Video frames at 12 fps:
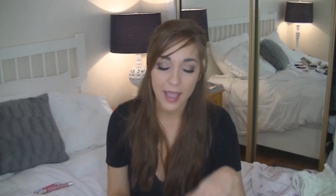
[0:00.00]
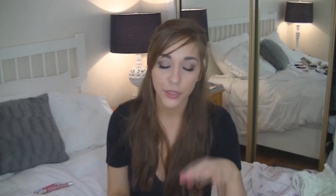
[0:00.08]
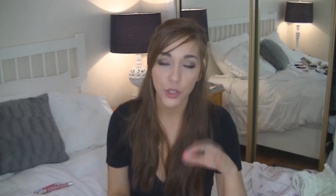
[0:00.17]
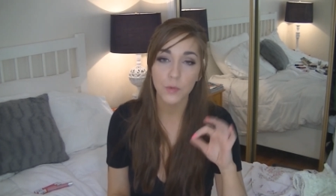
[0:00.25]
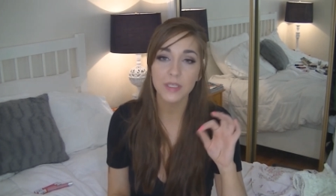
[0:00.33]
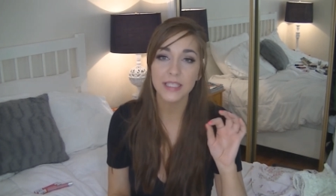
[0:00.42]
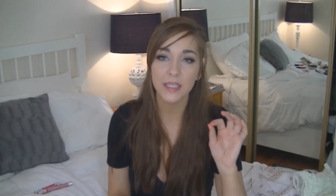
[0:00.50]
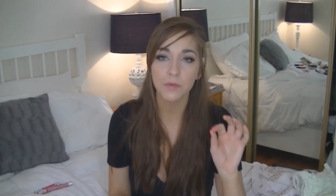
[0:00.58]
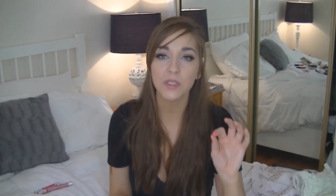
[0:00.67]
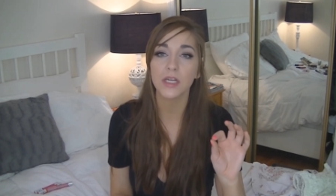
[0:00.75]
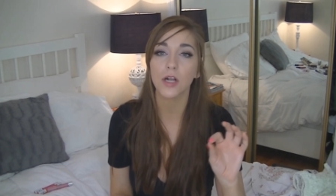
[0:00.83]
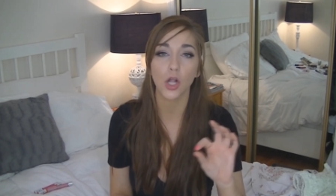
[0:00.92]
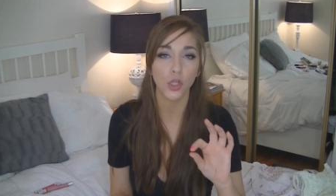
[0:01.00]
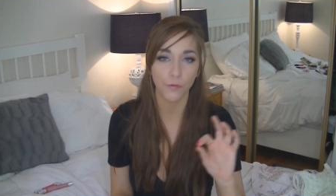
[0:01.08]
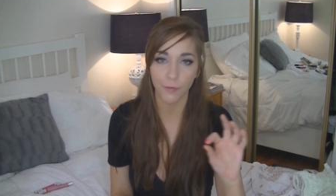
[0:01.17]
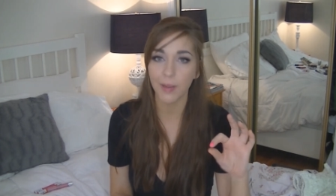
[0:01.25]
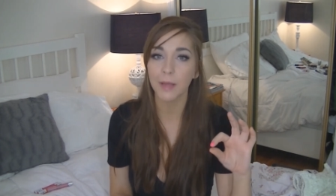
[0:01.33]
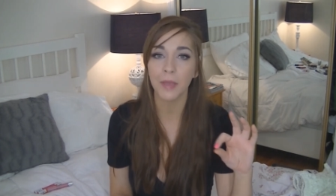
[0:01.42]
There was lipstick all
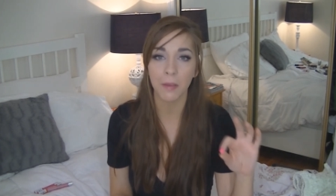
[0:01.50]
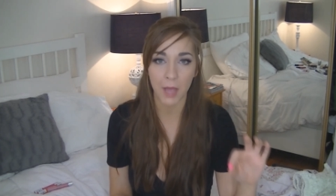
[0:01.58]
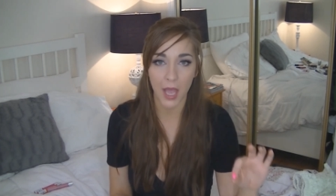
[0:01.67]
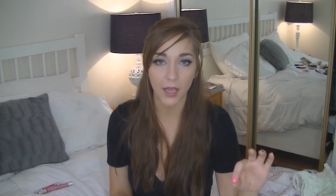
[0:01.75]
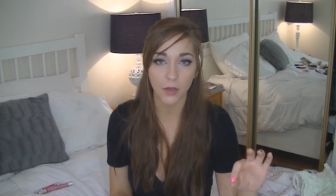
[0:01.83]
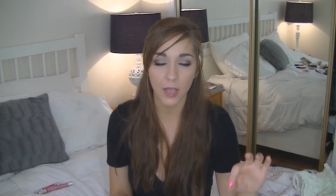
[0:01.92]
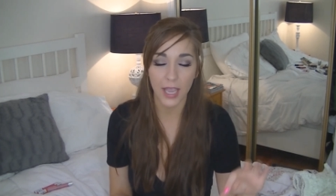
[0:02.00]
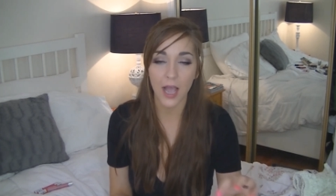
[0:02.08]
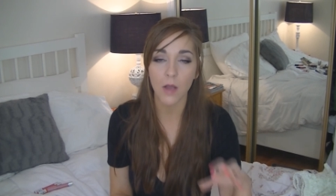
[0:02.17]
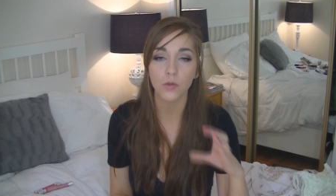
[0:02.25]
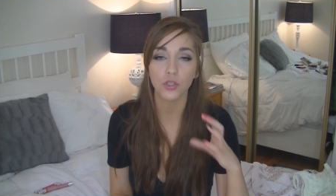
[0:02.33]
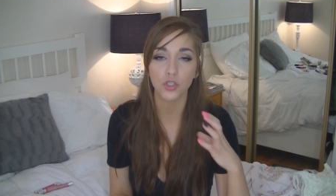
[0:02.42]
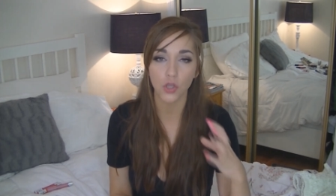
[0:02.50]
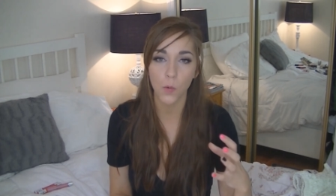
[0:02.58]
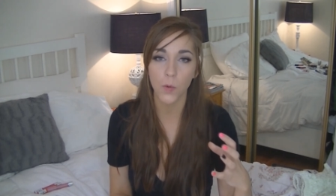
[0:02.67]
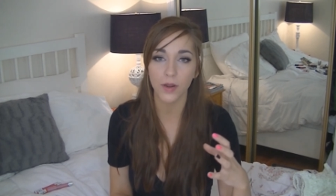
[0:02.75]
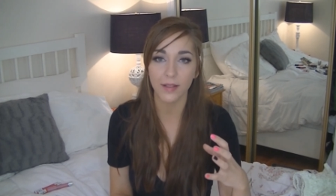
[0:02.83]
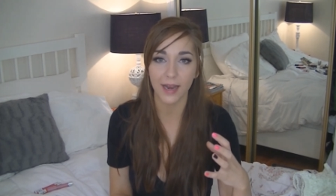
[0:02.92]
over my Big Mac. Okay, I was
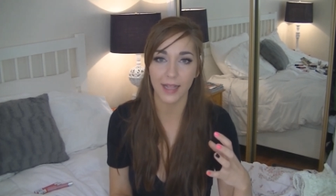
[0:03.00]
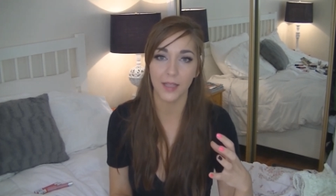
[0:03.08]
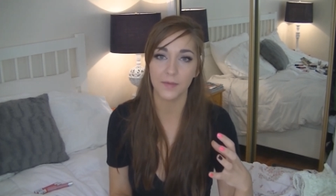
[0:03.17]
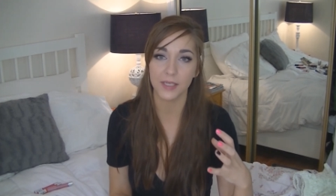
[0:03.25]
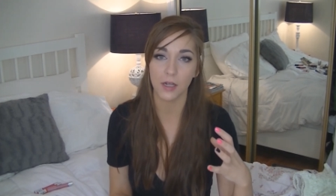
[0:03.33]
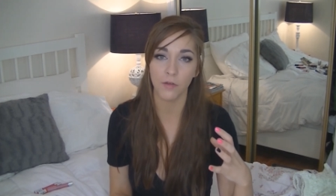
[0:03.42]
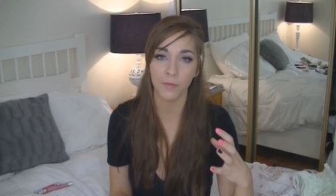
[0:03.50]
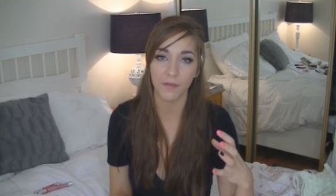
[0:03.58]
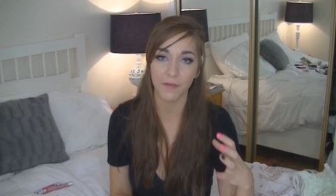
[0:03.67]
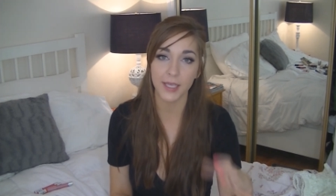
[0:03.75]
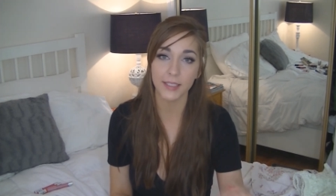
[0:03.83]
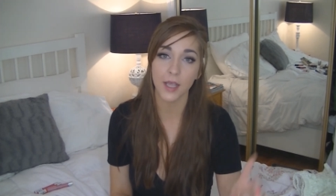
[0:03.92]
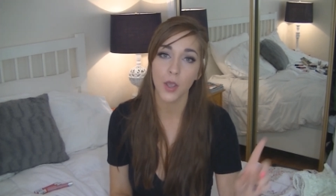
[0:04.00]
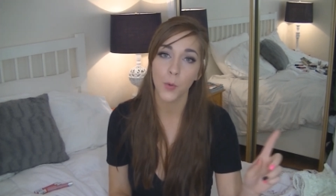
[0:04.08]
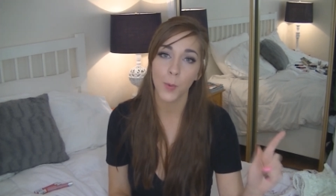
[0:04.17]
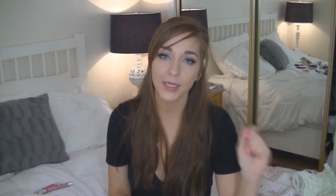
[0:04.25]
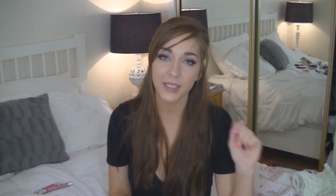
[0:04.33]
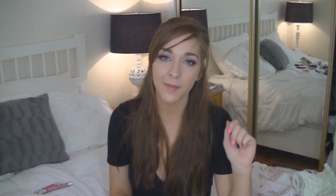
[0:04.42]
so worried that I had lipstick all over my face.
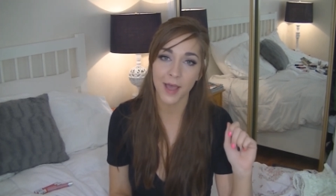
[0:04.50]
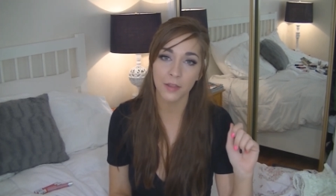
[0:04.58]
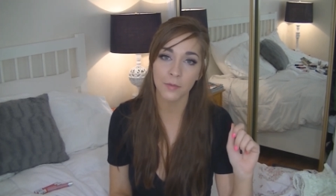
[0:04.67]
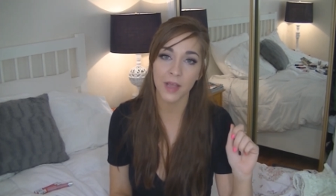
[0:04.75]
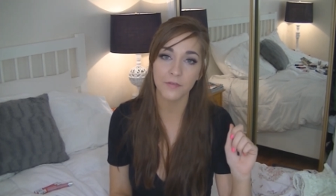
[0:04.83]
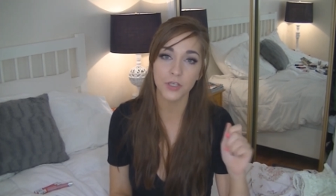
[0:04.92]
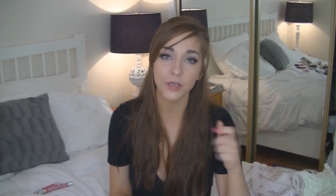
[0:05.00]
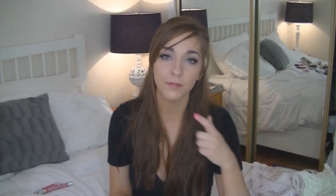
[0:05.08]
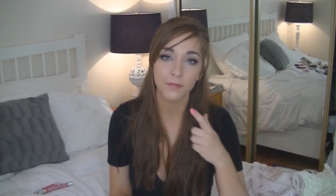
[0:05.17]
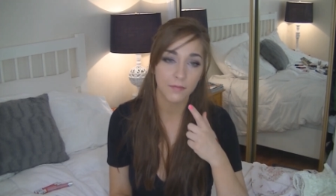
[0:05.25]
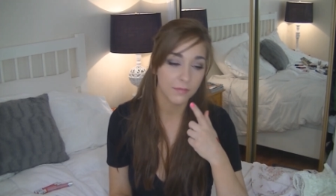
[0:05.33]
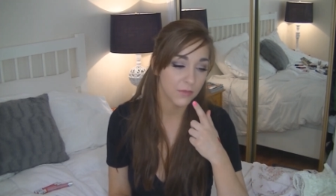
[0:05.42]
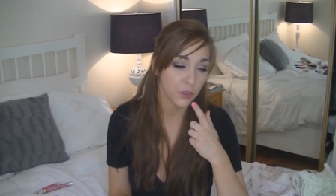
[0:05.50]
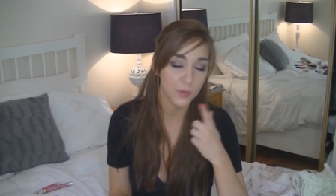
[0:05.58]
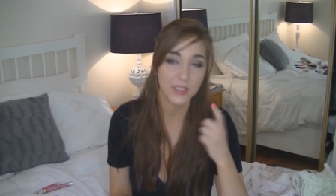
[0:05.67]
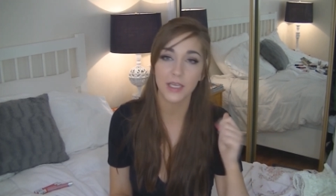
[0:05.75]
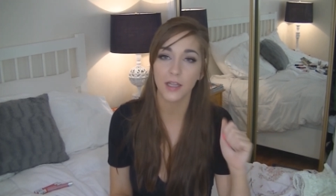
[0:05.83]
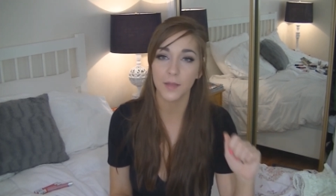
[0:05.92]
Went to the bathroom after. There
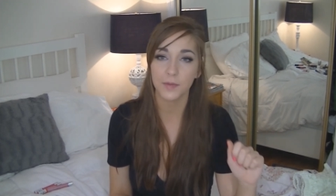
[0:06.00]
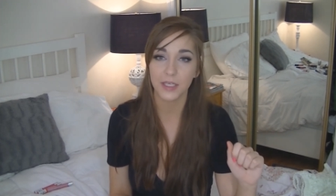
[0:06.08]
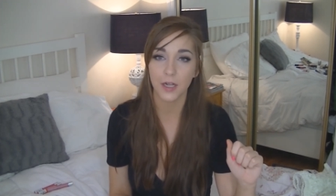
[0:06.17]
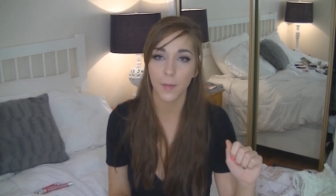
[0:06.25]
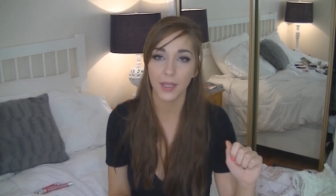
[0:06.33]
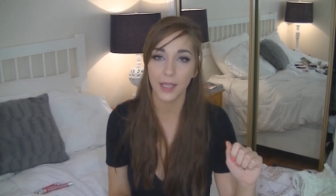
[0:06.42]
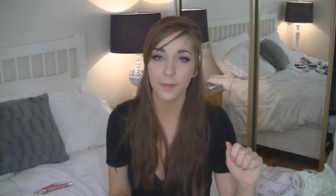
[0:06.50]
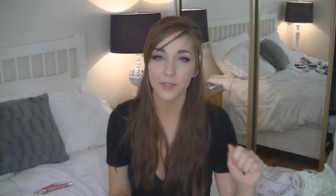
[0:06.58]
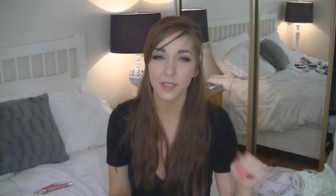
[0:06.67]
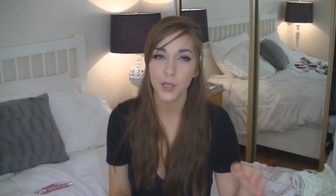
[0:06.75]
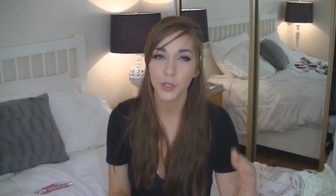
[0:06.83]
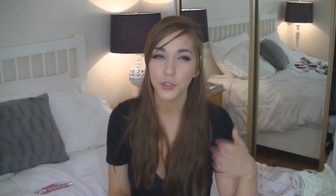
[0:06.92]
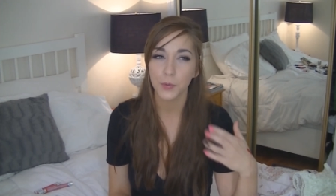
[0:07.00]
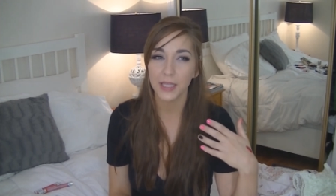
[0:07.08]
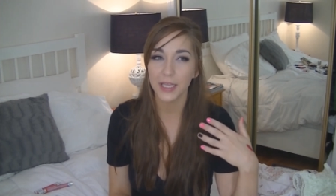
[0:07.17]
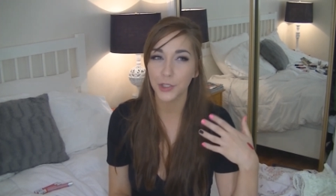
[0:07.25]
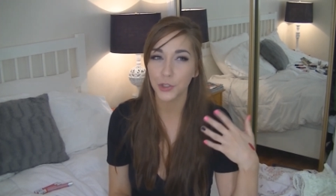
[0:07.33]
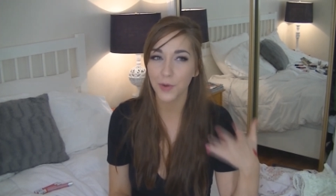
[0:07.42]
was still lipstick on my lips. So it
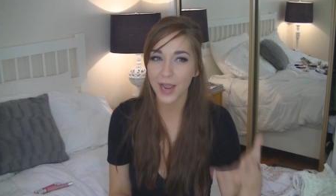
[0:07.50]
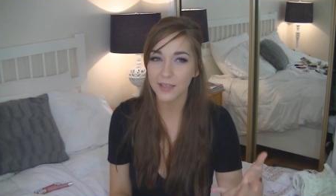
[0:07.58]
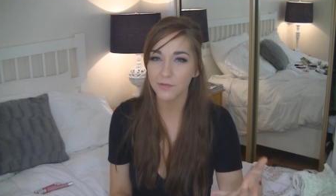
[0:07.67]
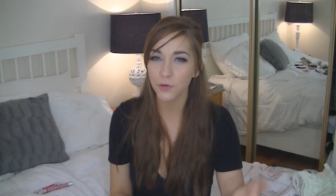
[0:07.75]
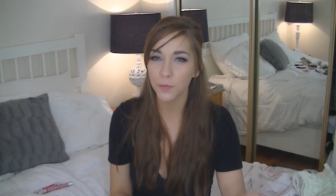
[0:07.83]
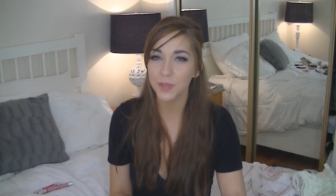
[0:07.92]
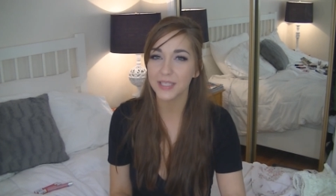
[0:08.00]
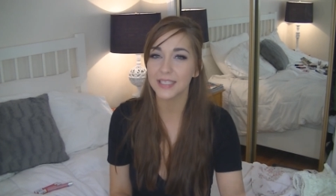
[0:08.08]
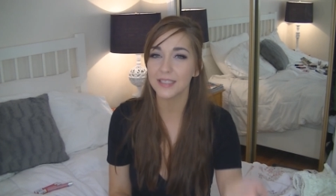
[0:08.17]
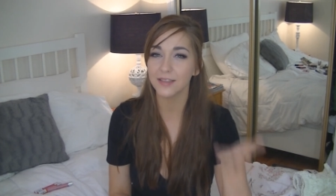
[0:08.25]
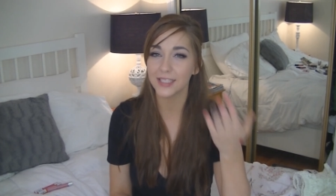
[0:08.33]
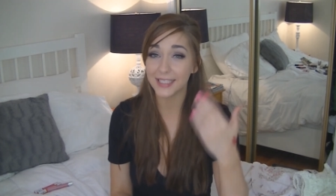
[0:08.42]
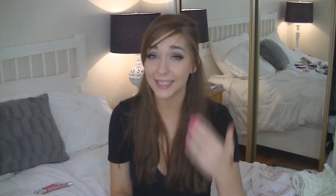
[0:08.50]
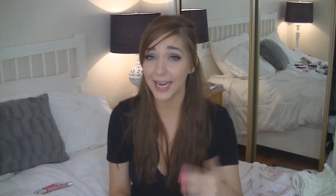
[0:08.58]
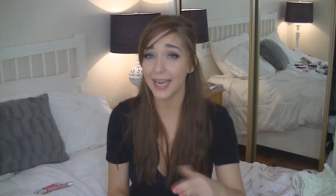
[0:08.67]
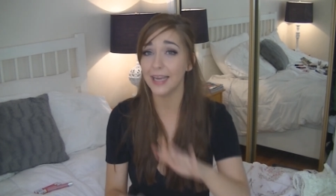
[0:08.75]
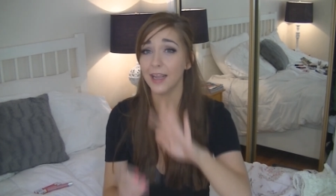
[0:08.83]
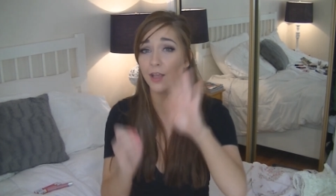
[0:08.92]
like transferred but still
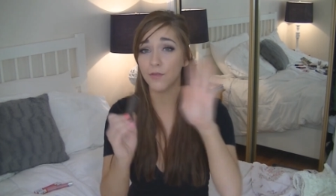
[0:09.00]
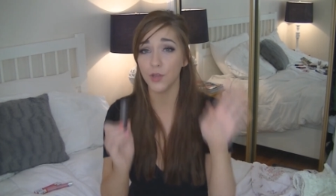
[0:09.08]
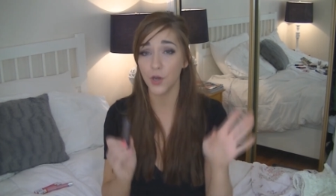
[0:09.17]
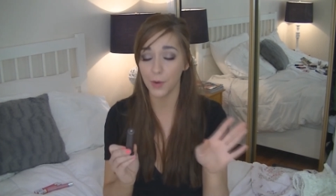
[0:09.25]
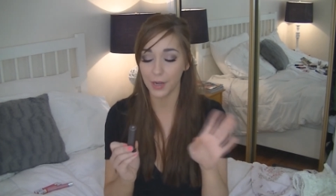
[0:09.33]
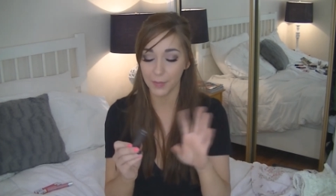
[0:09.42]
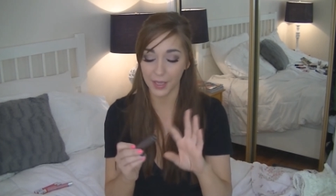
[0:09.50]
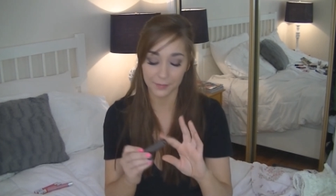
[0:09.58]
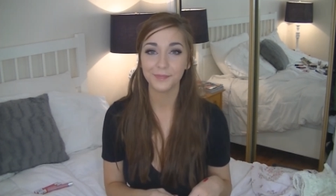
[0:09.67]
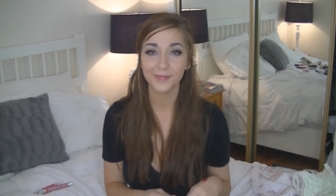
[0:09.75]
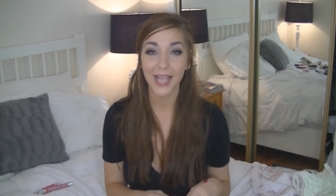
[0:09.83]
stayed, if you know what I mean.